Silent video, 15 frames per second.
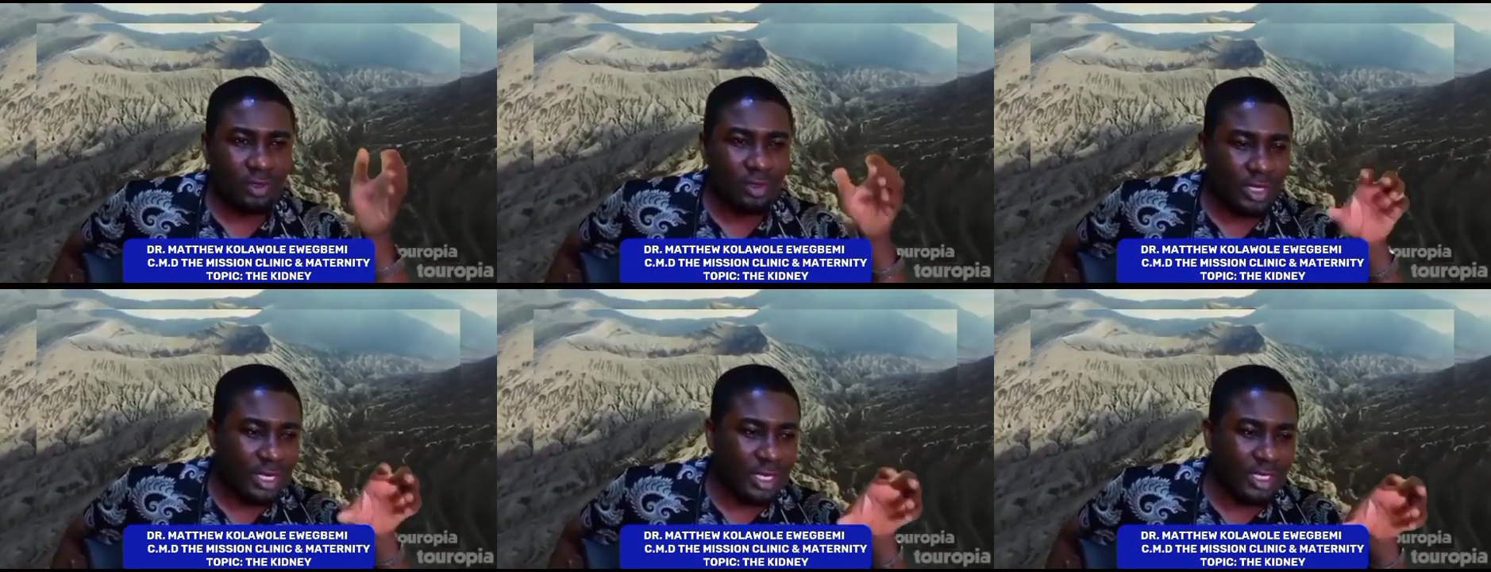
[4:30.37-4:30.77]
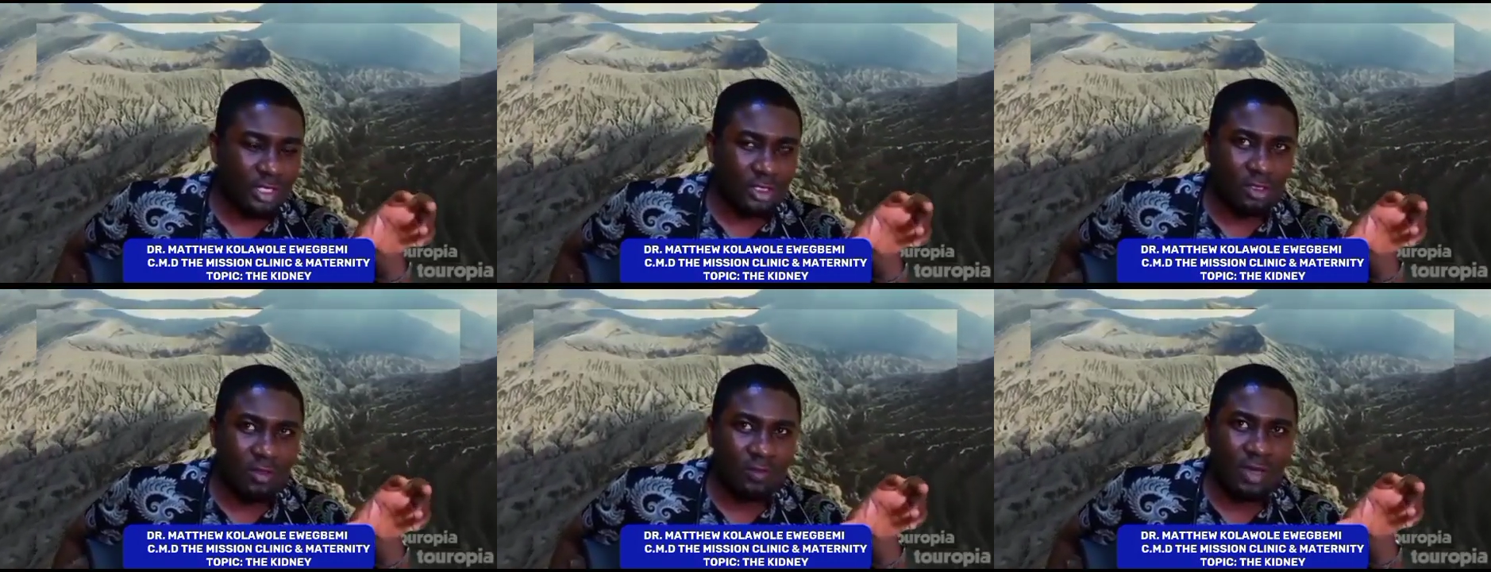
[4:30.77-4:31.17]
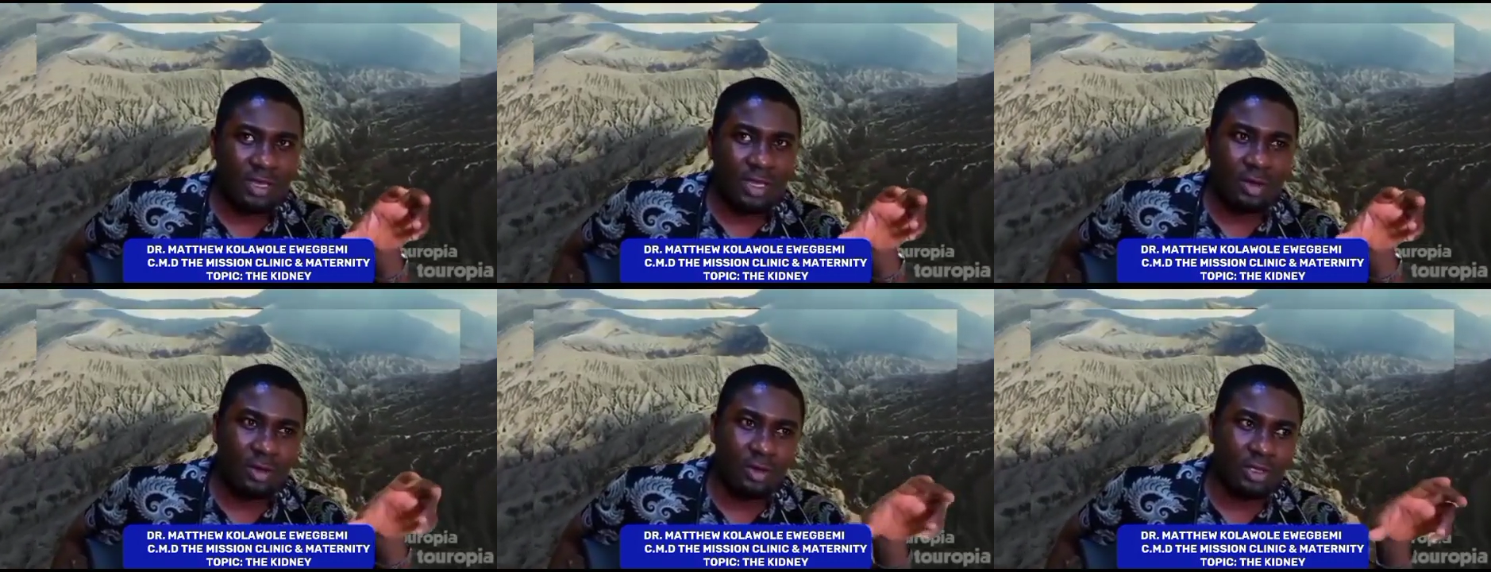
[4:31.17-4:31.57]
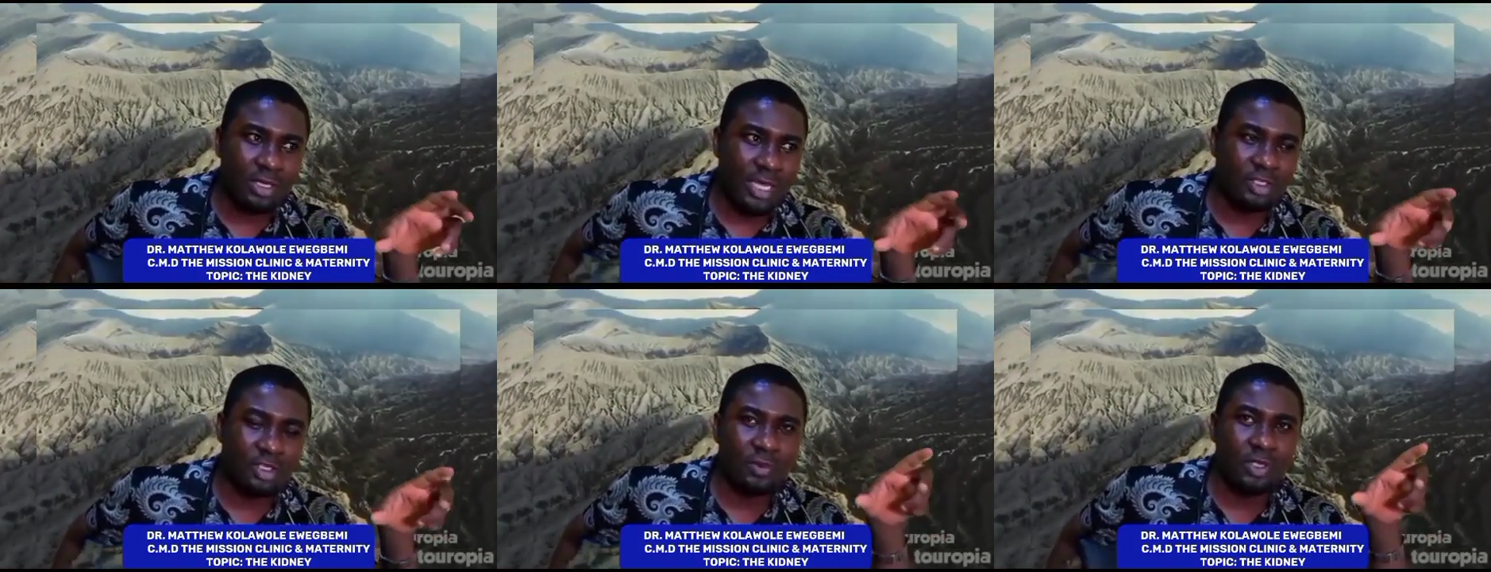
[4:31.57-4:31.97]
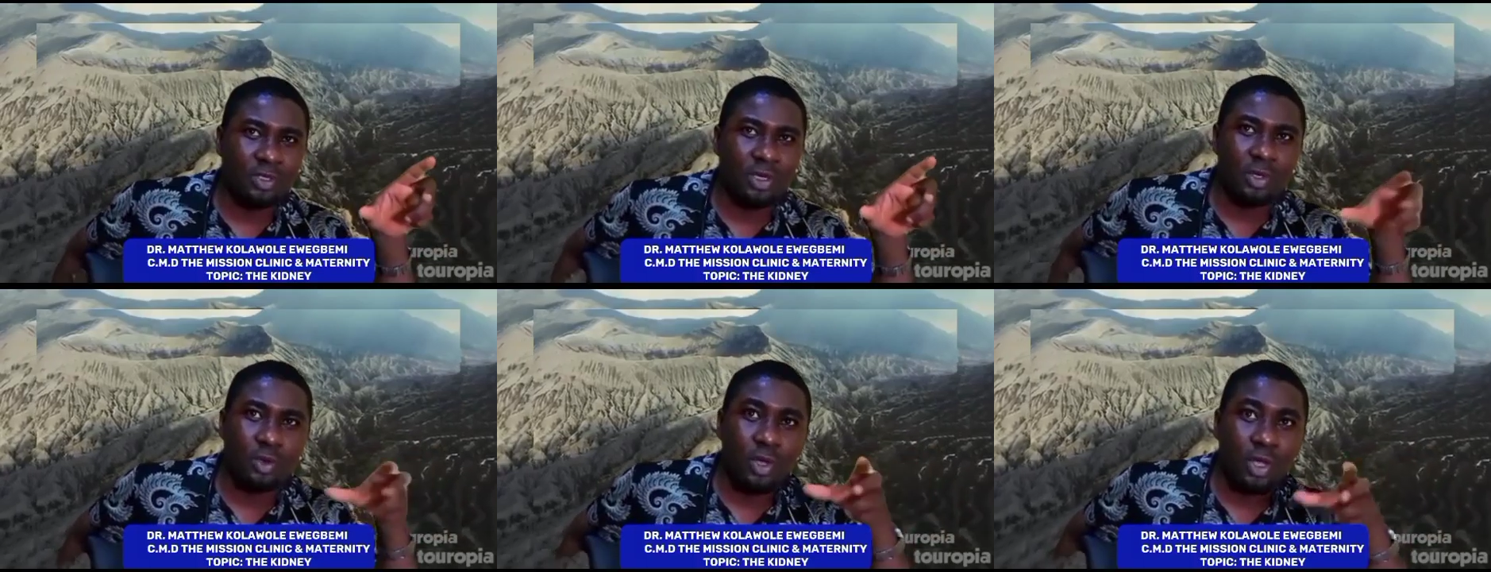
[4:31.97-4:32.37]
then they discover that, oh, there's something wrong.
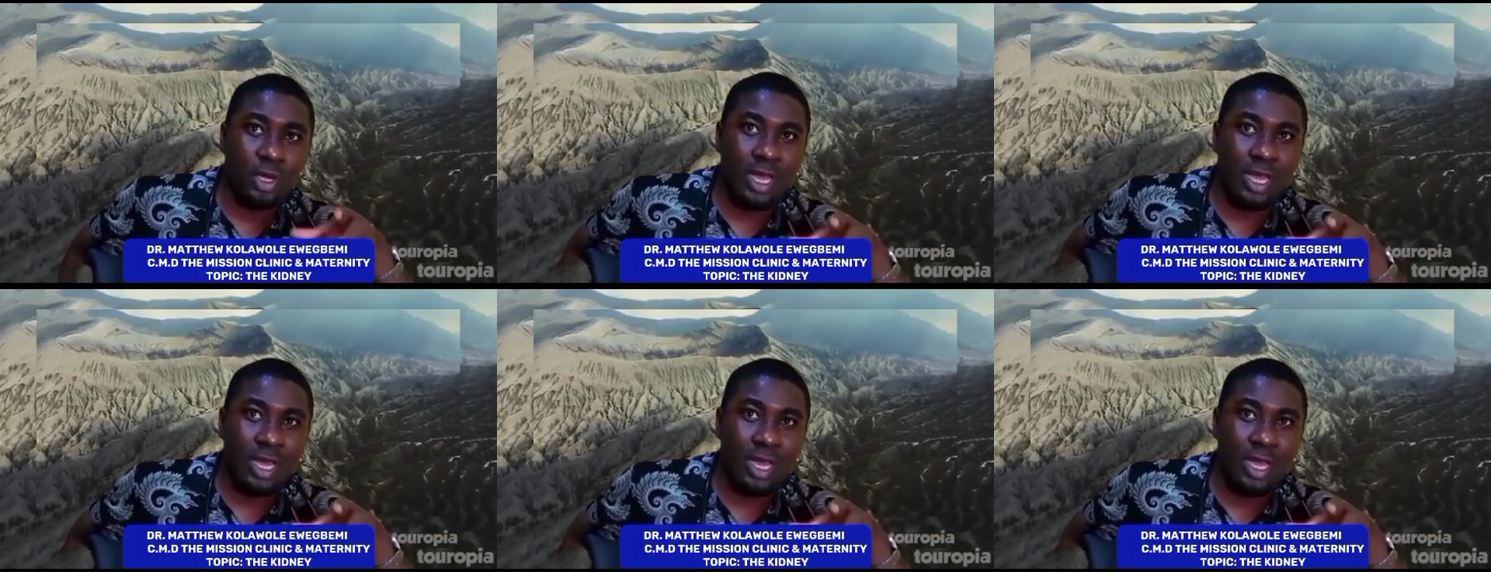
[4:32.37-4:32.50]
They quickly